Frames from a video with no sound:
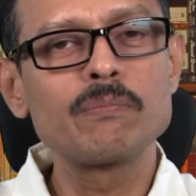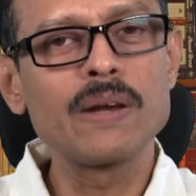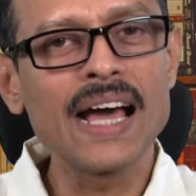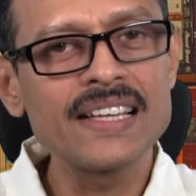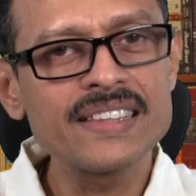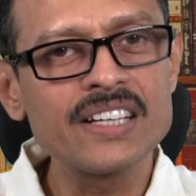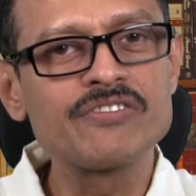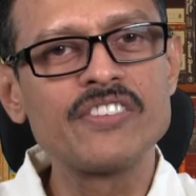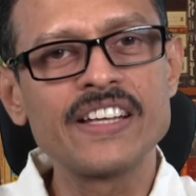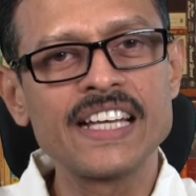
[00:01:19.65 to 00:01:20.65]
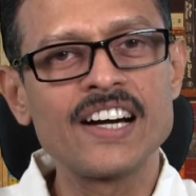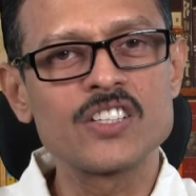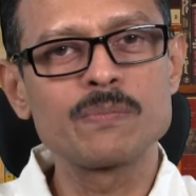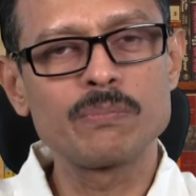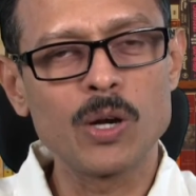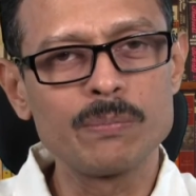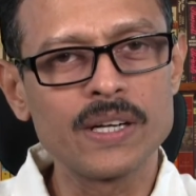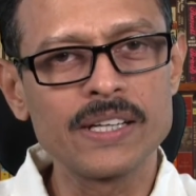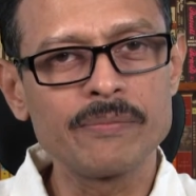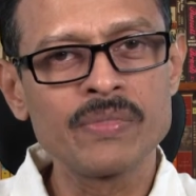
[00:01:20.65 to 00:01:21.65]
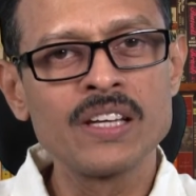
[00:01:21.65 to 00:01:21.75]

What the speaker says: Plan that 15 hours properly.